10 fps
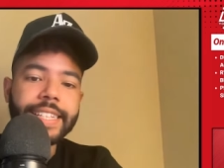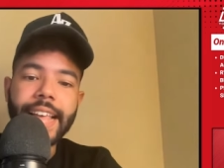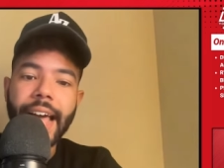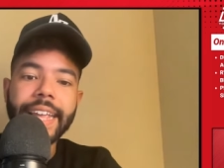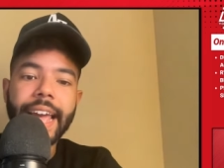
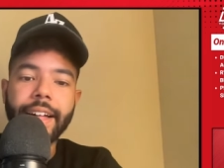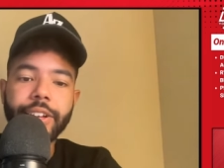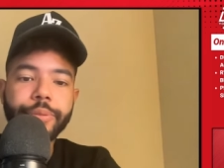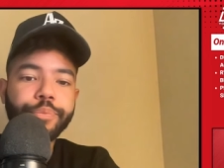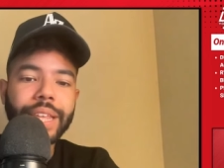Zach
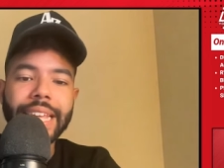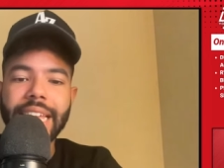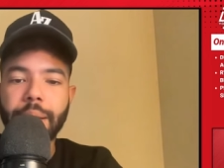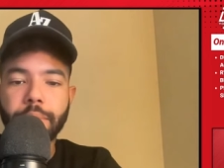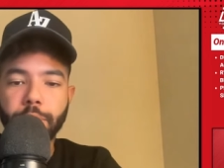Gallen in
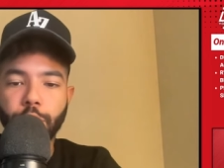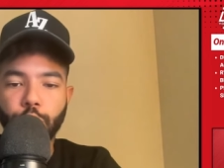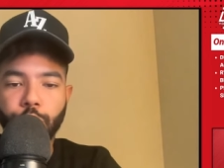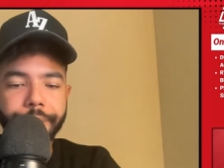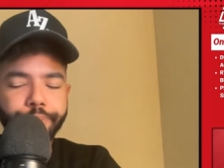game number
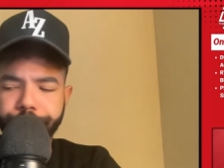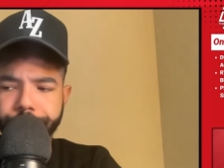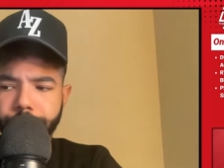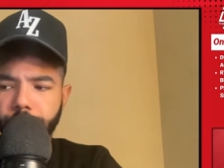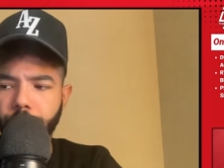three,
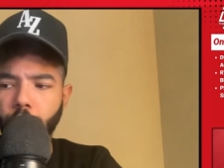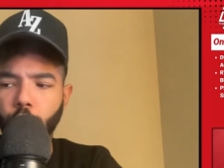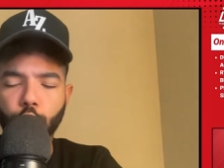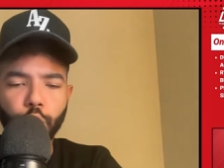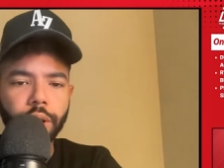
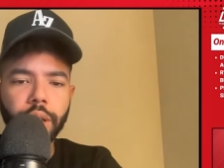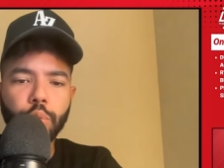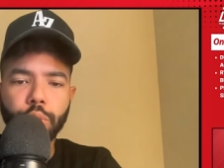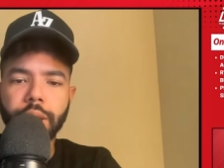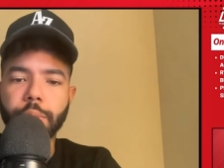really,
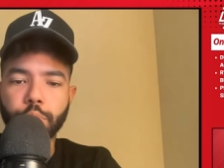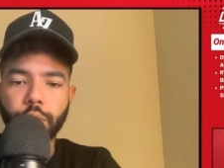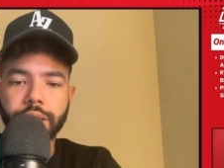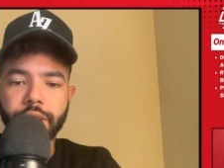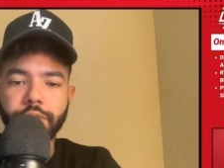really
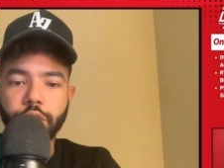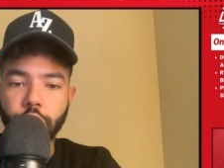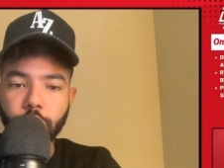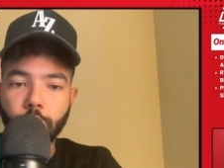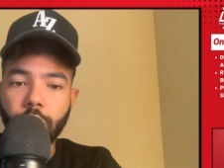impressive
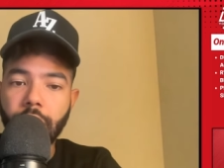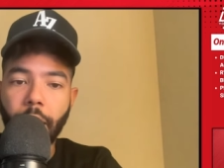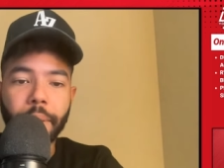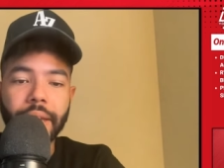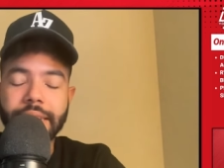too.
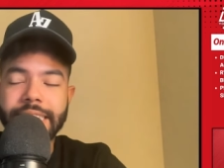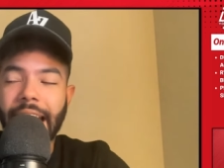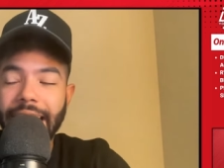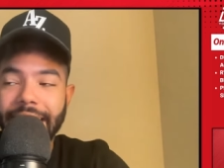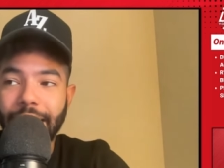I mean,
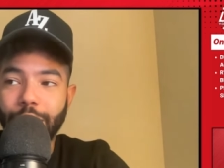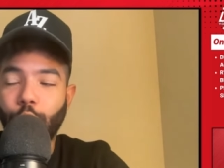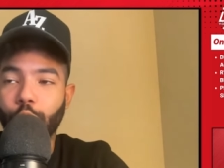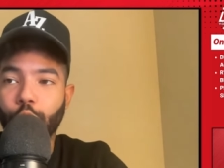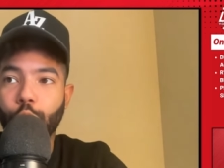Zach
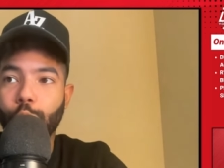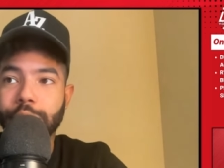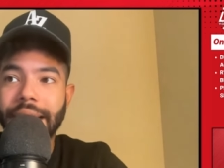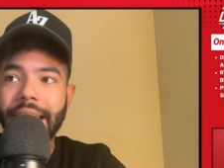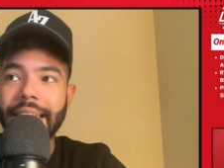Gallen, of
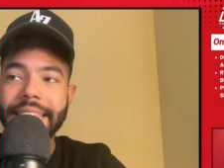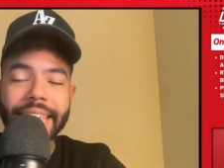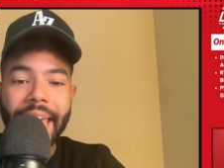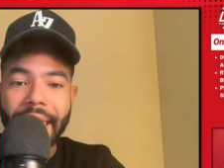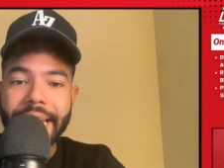course,
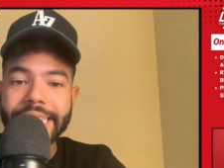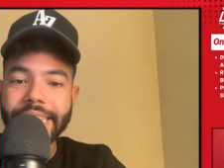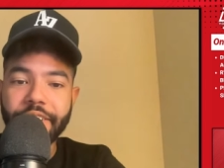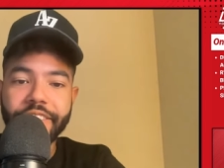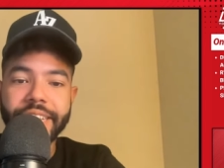the
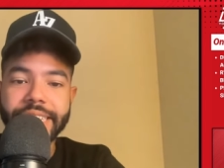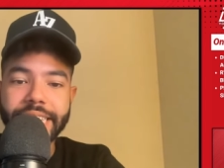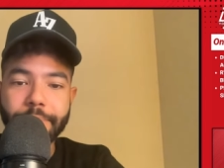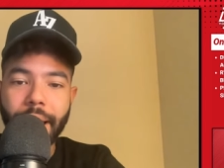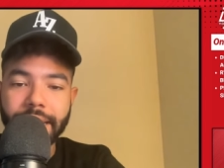ace of this
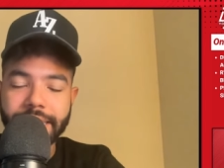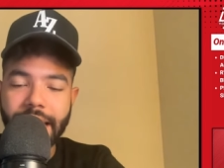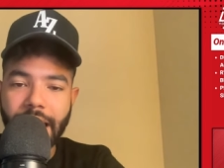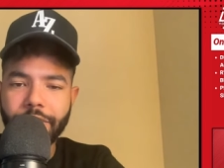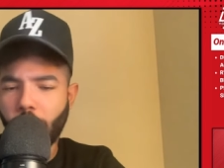D-back
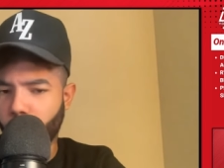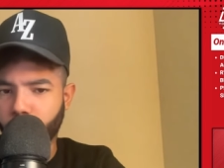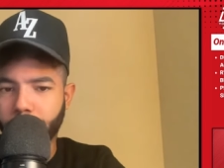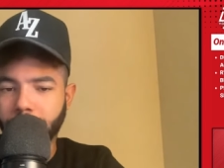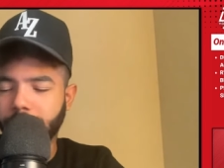staff,
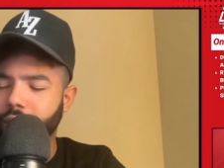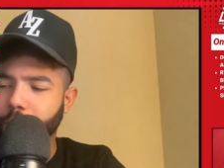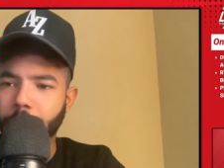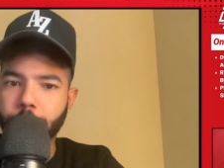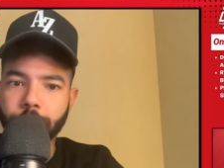arguably.
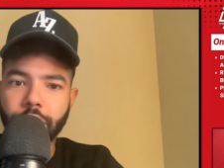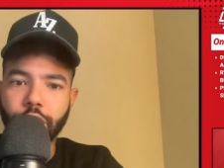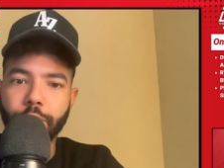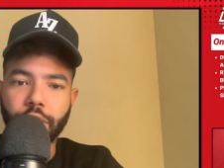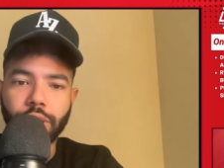Some people will
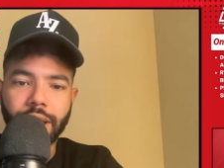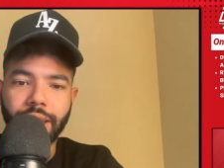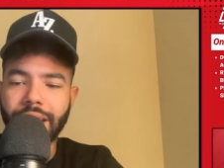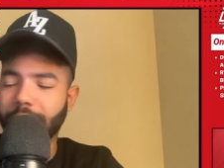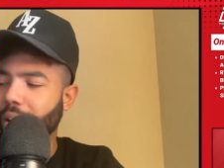tell you Merrill
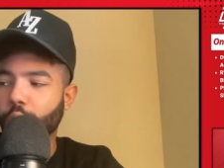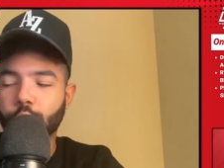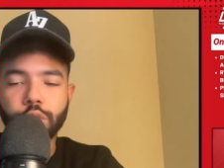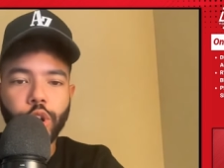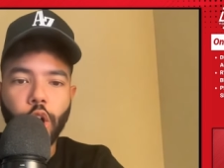Kelly. I'm not
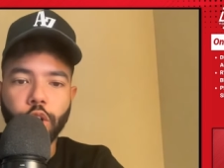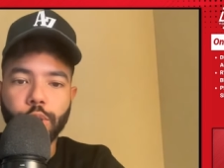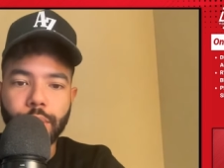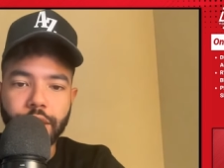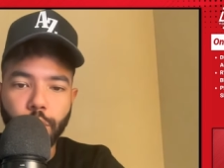going to
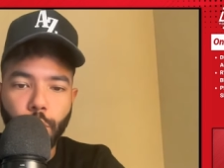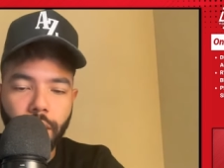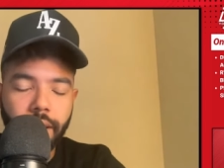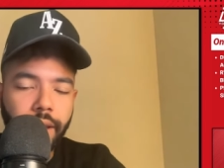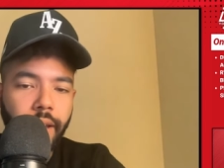argue either
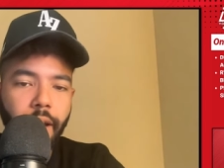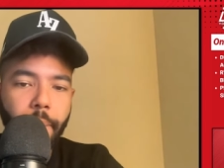one.